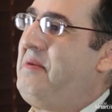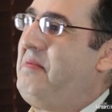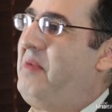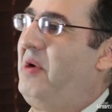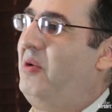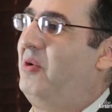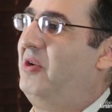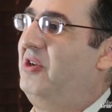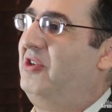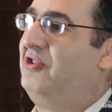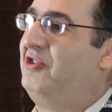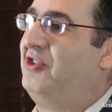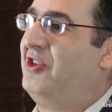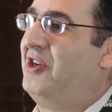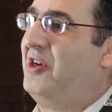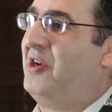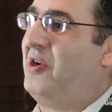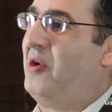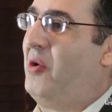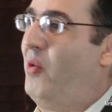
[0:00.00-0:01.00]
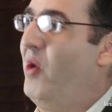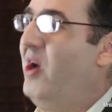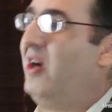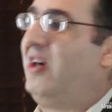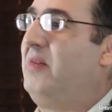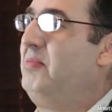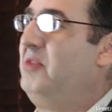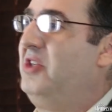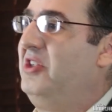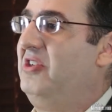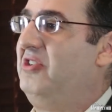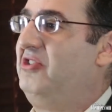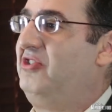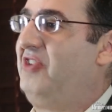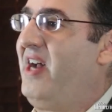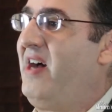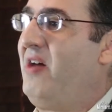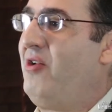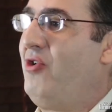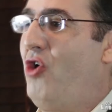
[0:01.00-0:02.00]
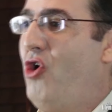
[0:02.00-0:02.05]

but it was, "Welcome to this town,